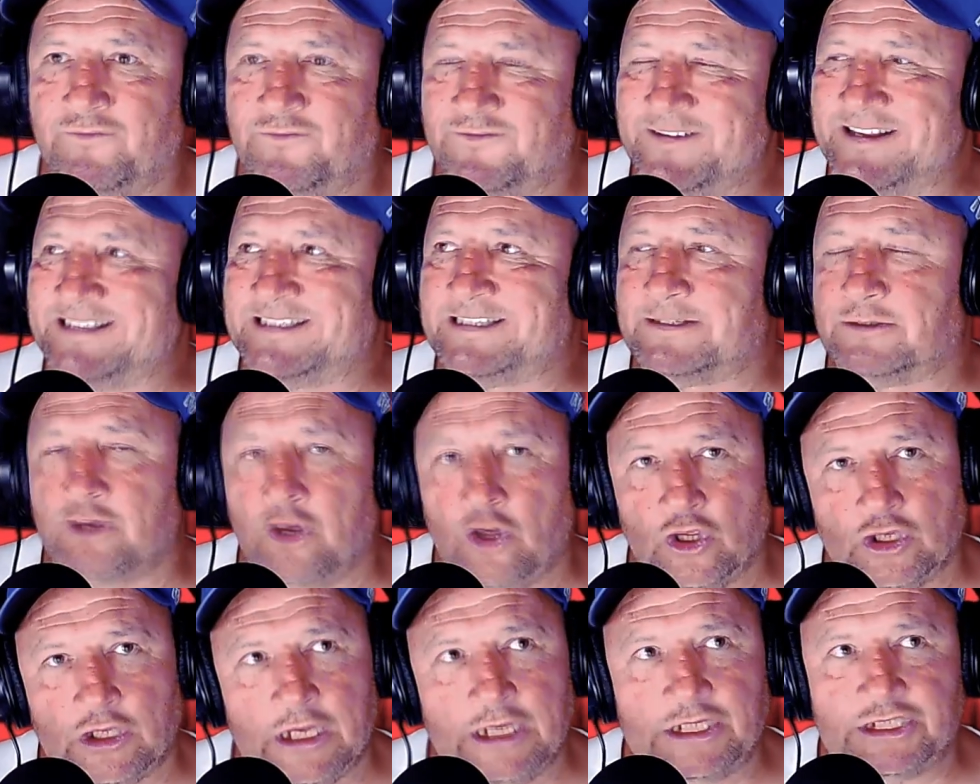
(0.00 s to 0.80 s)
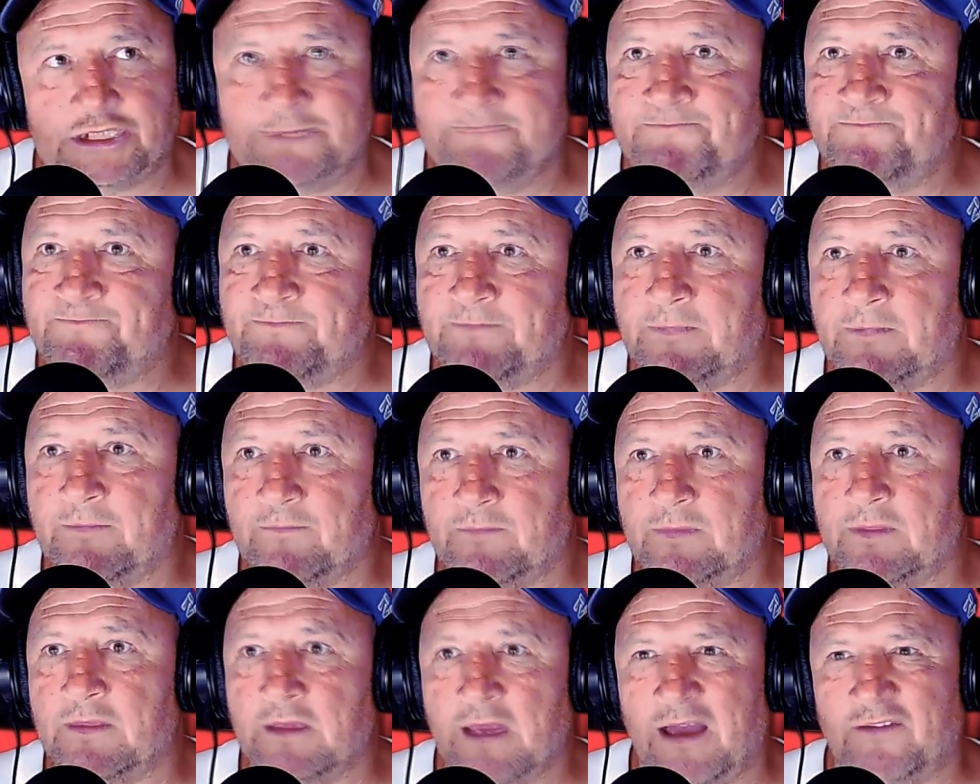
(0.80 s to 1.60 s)
thought, let listen. V-
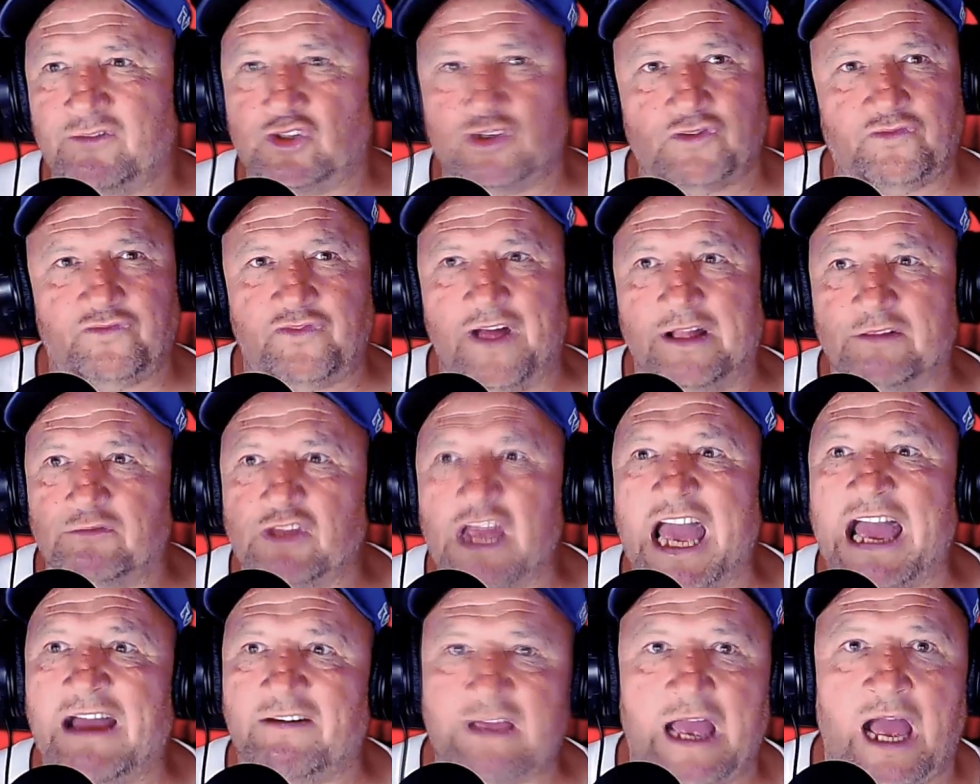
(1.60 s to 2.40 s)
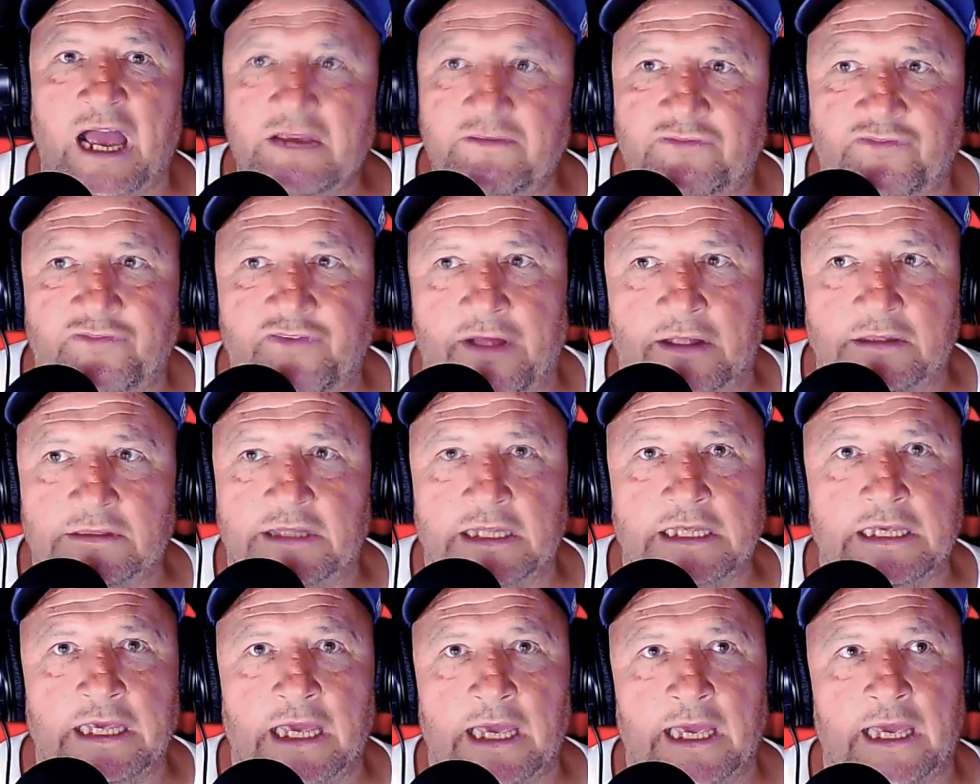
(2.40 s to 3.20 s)
visible. I just felt, I, I
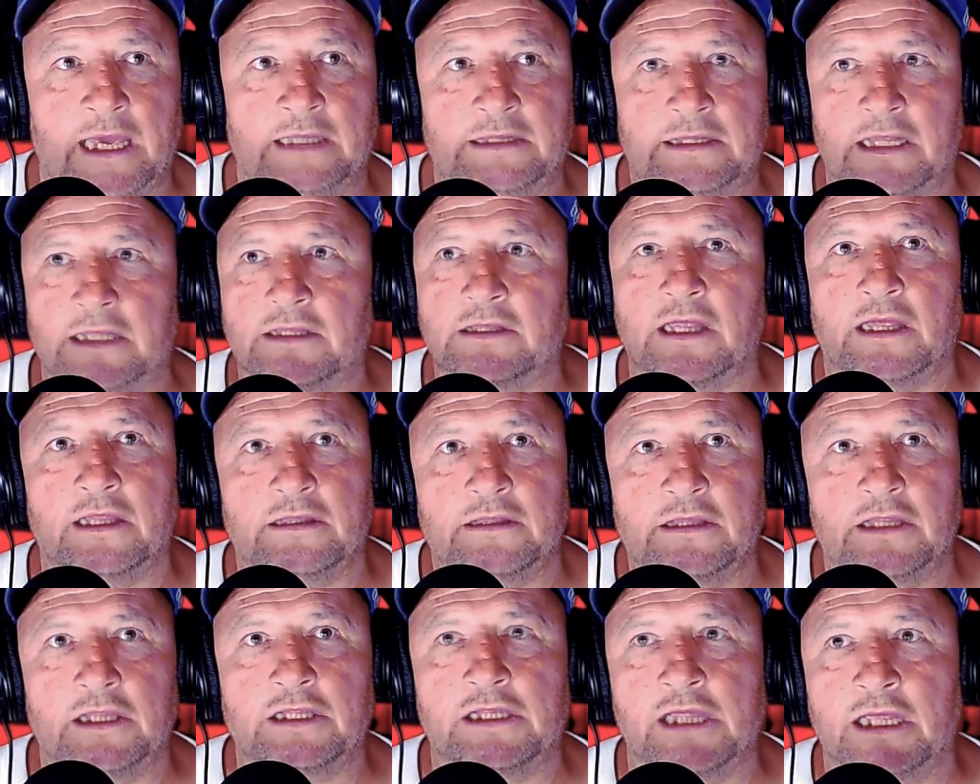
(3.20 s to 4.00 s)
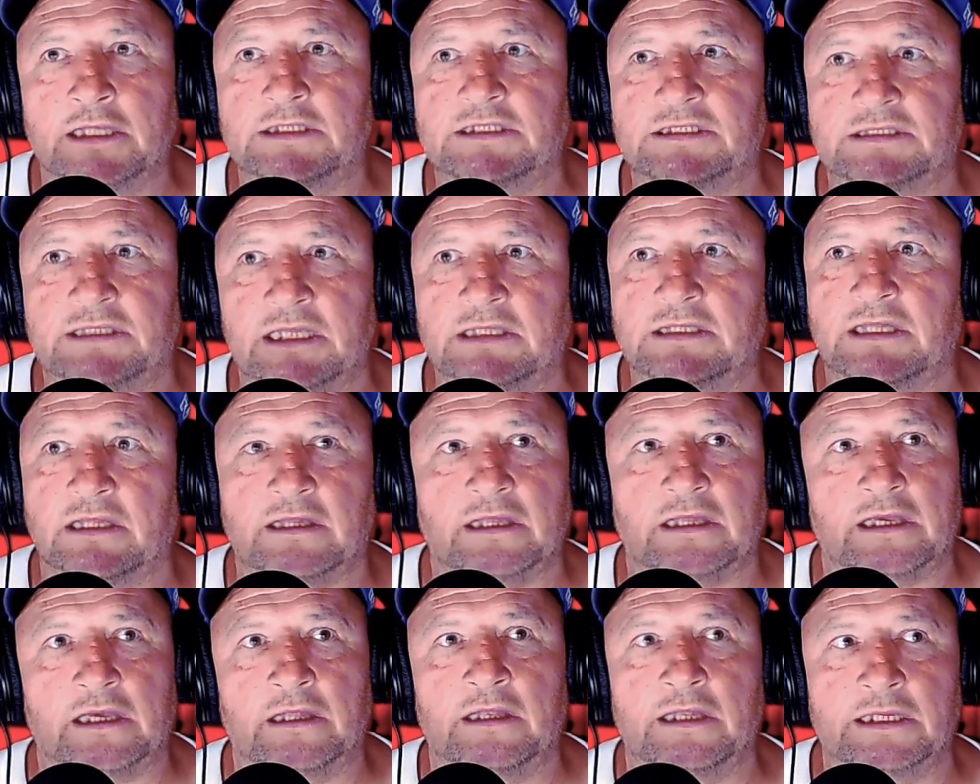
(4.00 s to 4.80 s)
felt the, uh, the, the, the, instinct
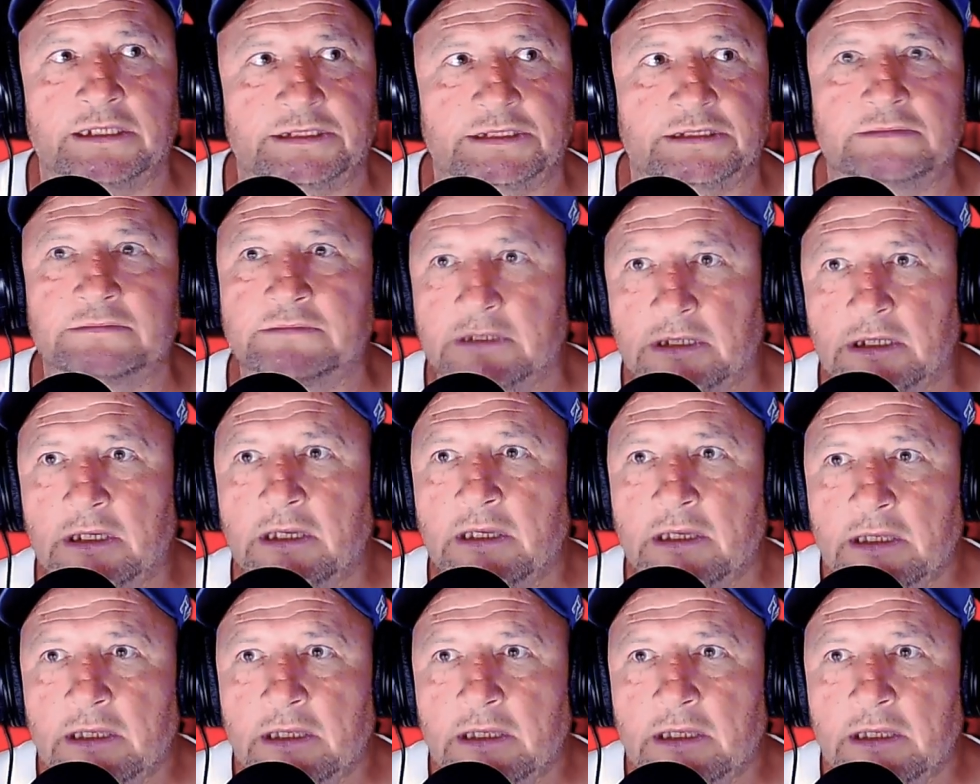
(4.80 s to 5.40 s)
of thinking, listen,